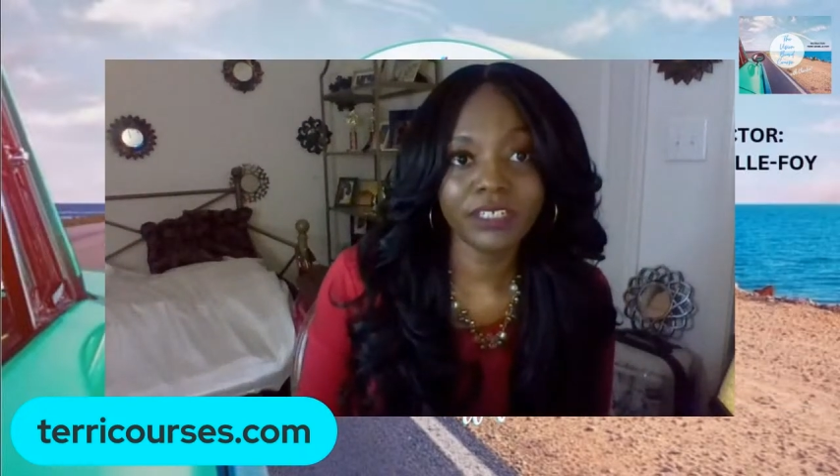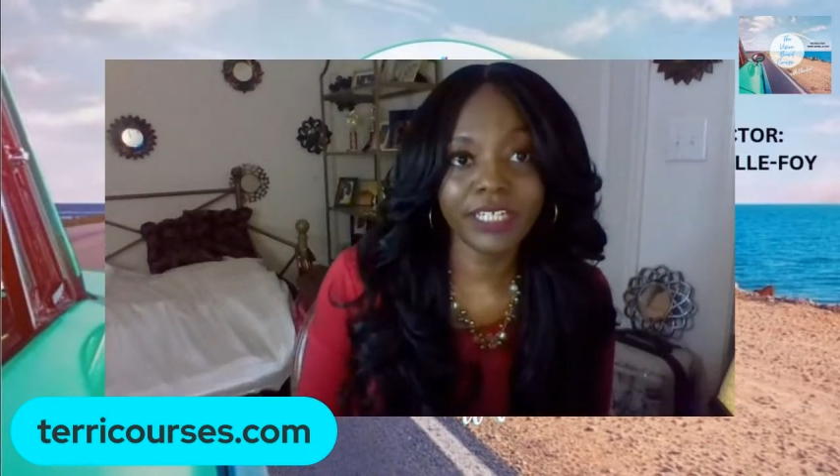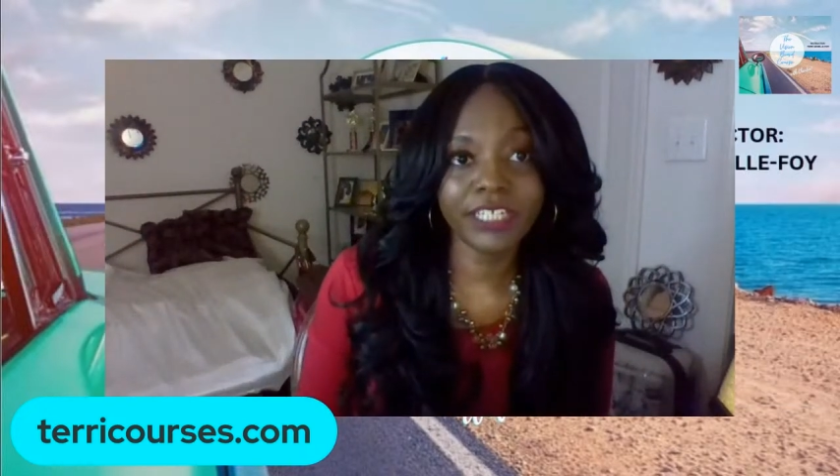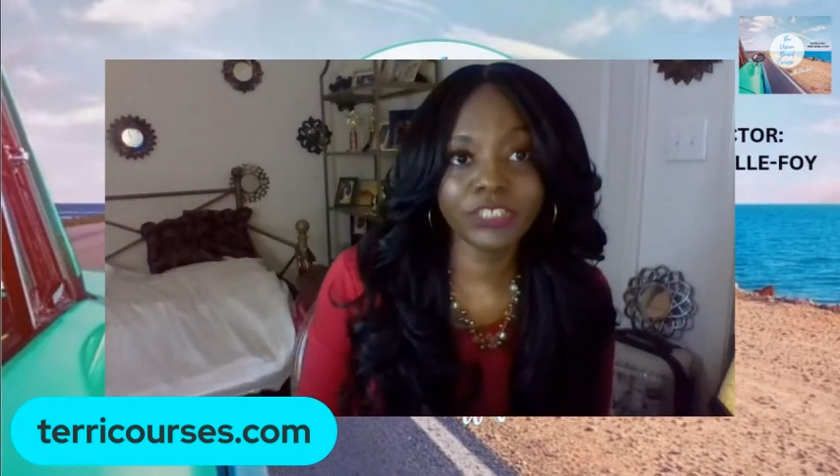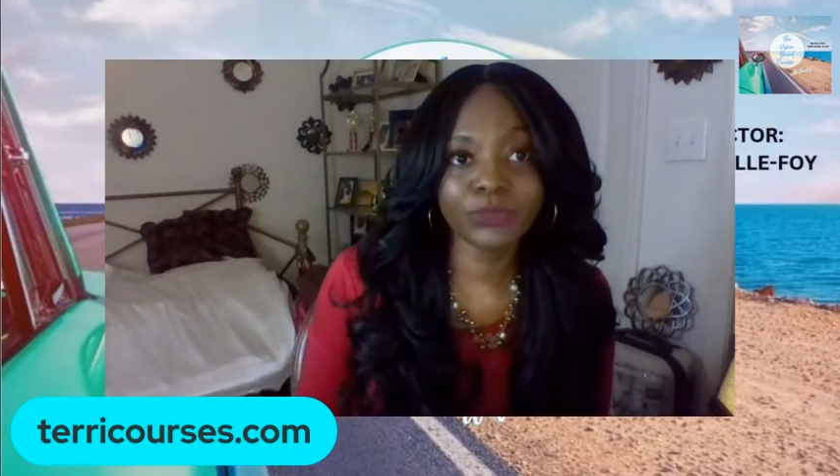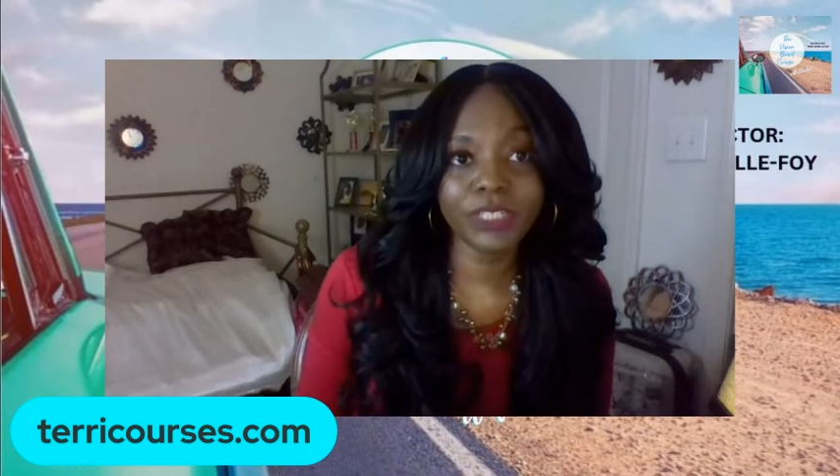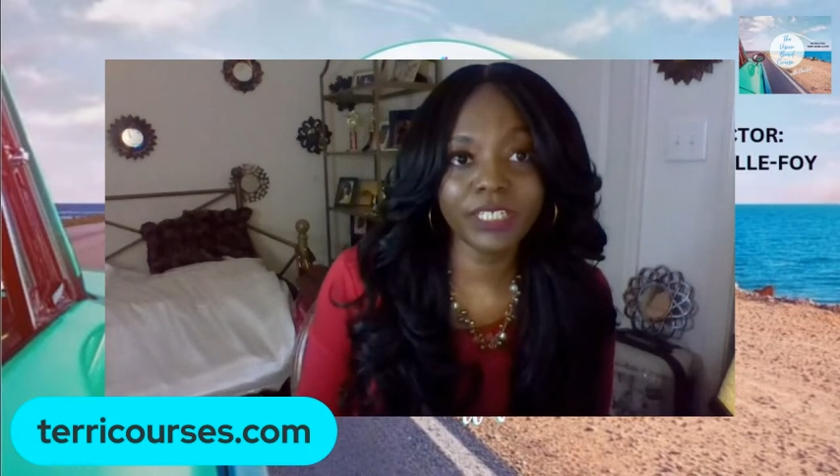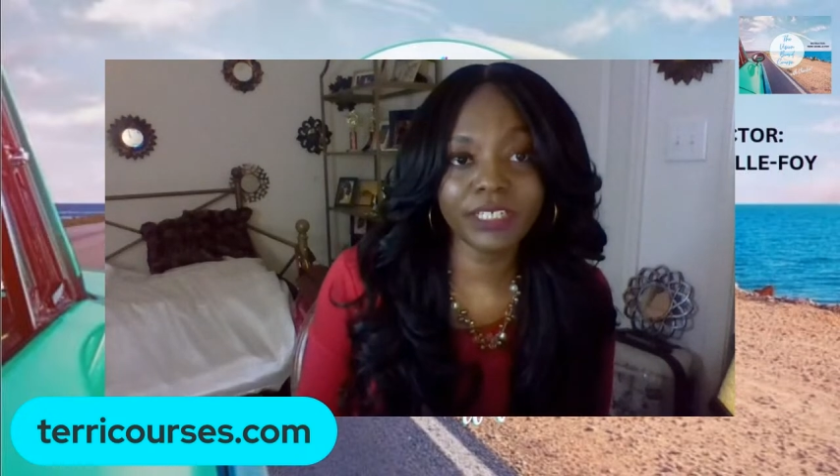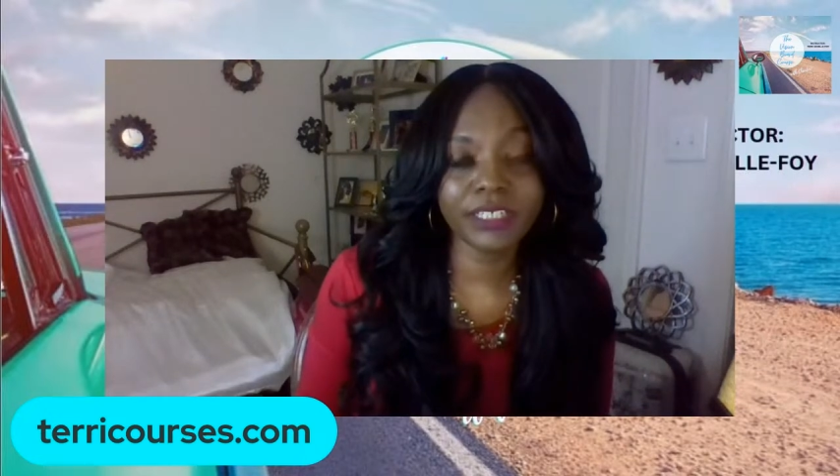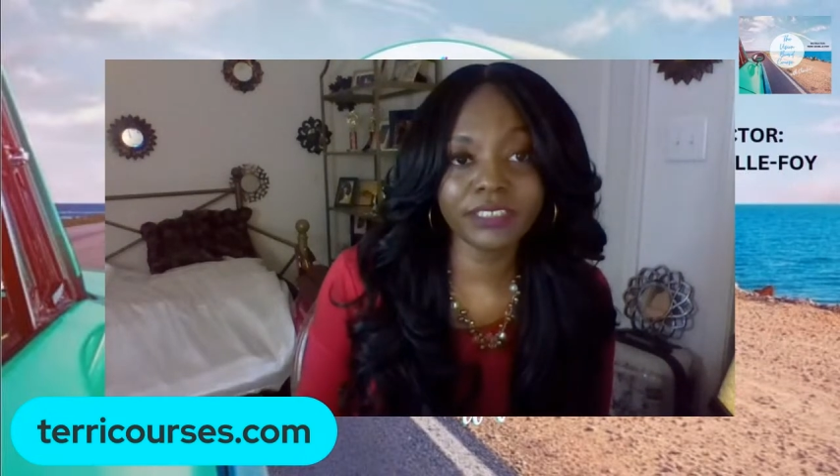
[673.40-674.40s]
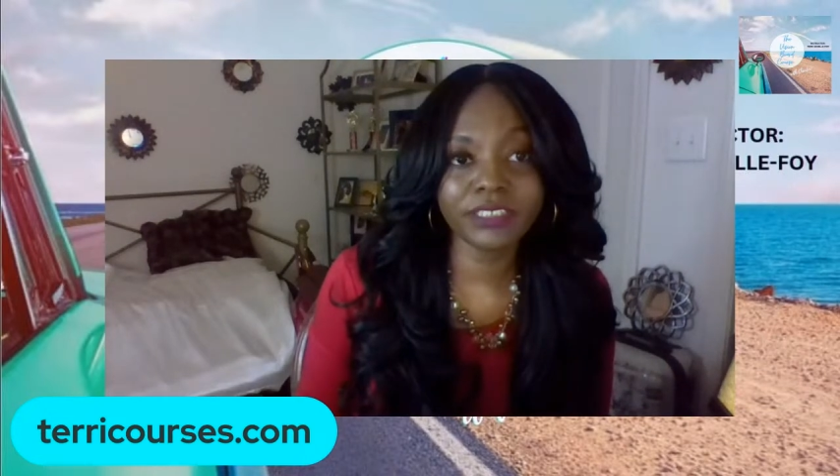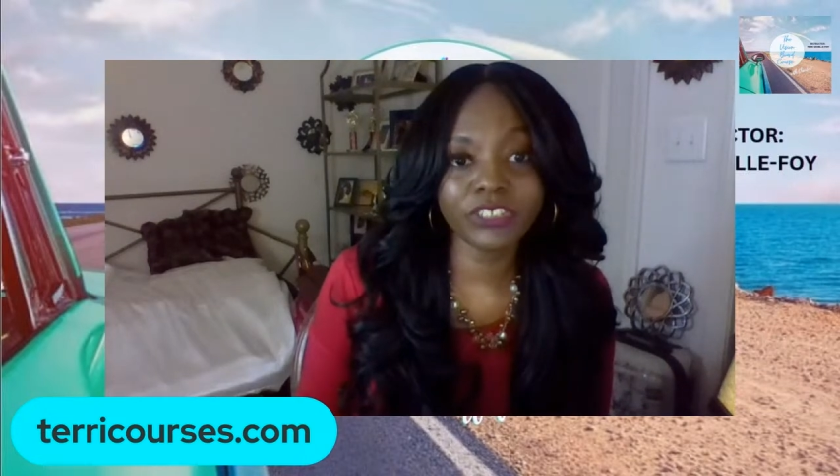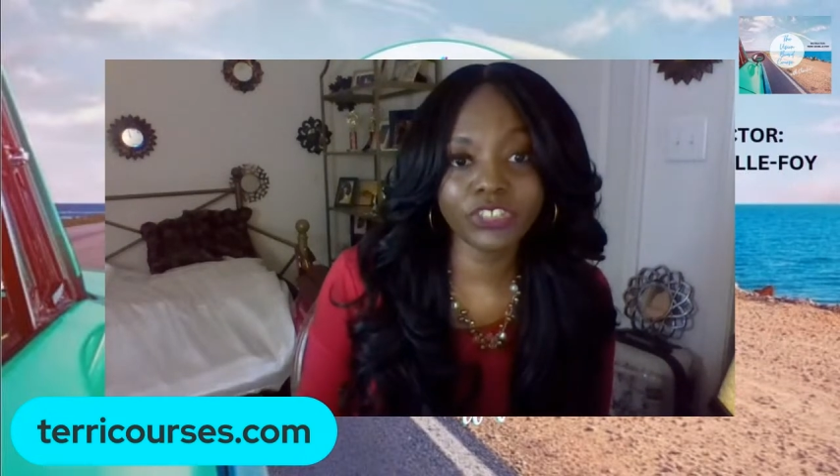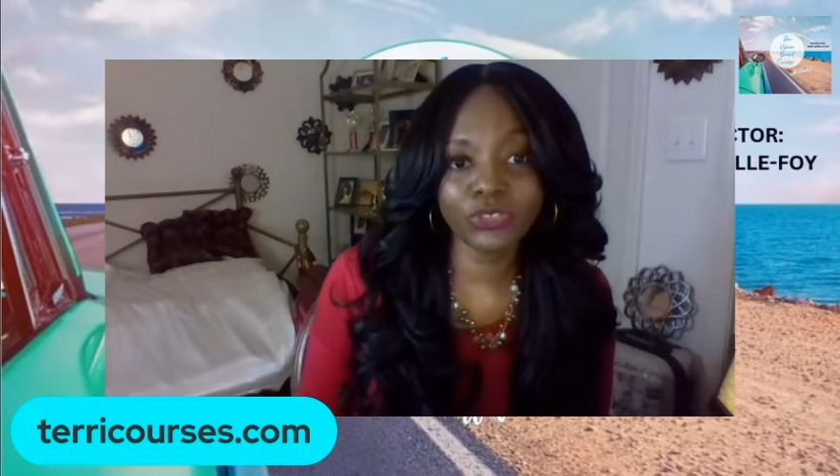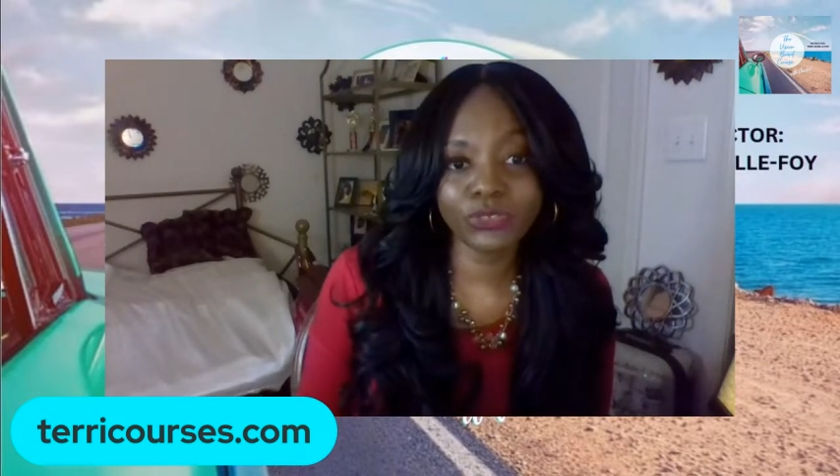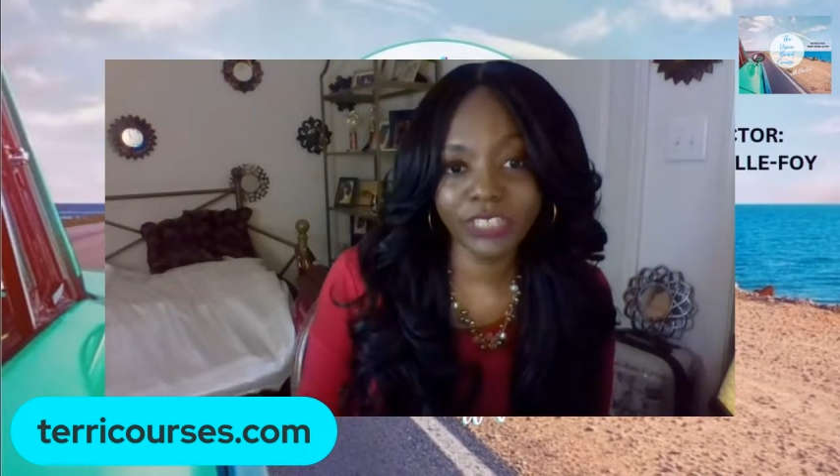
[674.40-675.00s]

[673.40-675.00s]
Each week is two